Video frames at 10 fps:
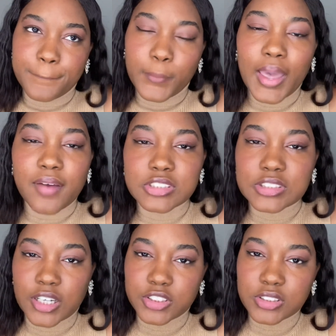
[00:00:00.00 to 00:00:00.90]
we have
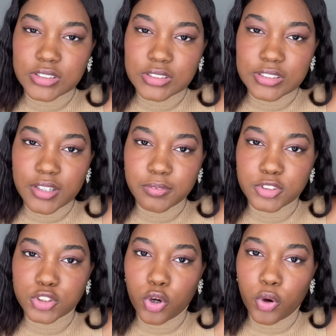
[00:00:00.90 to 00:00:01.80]
discussions and stuff,
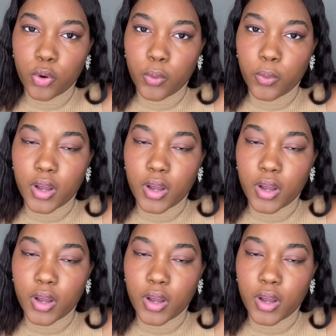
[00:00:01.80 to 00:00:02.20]
so